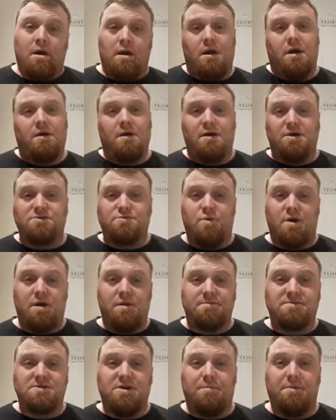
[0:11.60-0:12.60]
Hi guys,
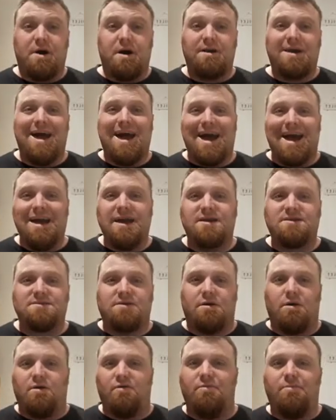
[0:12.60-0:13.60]
welcome to part 8
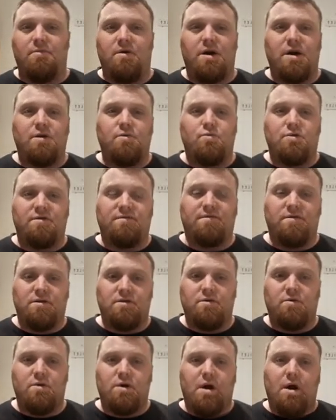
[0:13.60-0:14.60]
of my
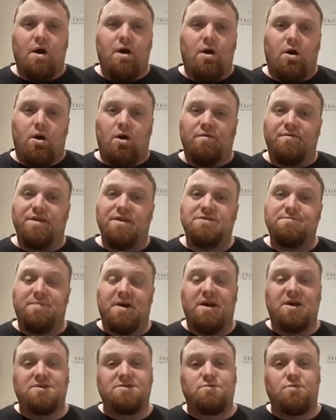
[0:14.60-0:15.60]
review of the
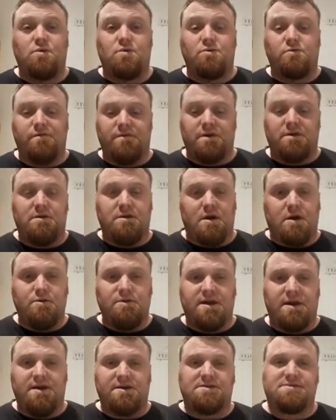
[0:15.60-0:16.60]
Space Wolves
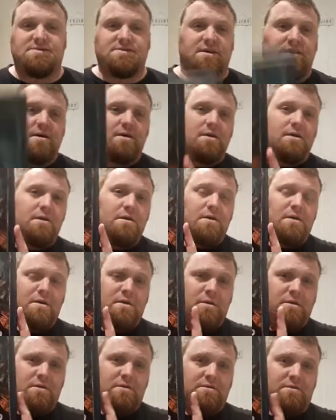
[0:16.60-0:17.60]
Codex.
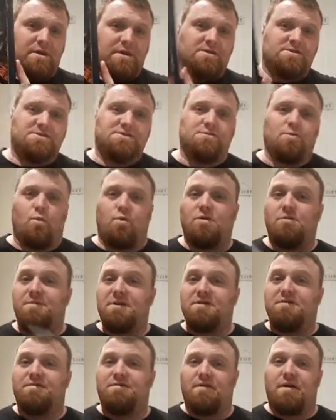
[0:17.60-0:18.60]
This will be
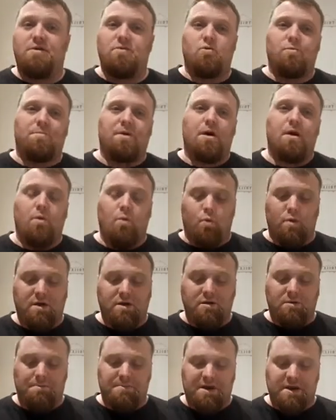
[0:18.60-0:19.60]
the final part.
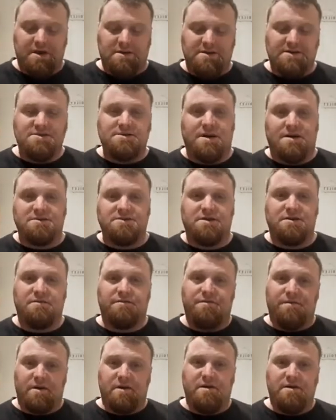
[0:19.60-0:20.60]
We'll be discussing
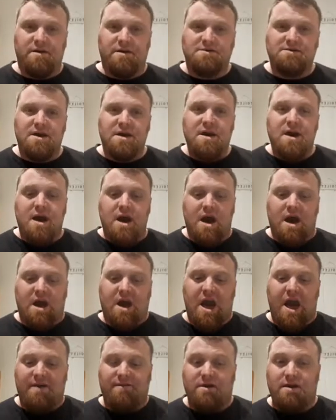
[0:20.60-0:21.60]
flyers and
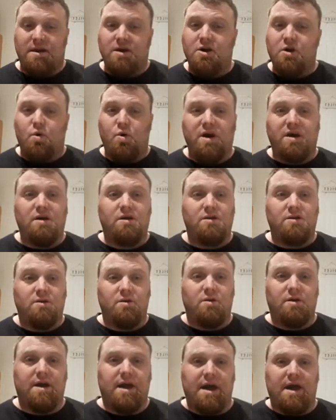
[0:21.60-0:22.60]
having a quick
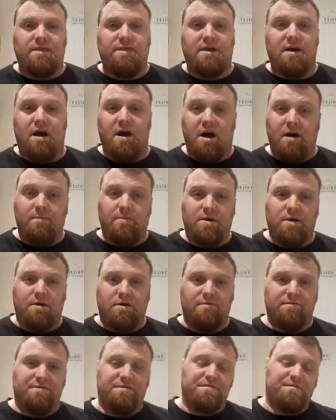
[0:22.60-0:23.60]
look at the Armoury
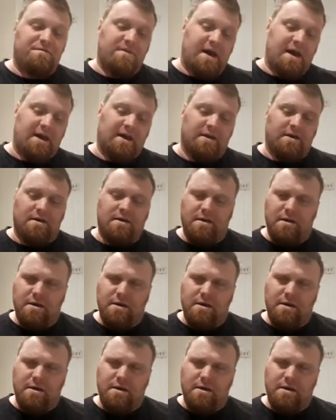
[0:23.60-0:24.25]
of the Fang.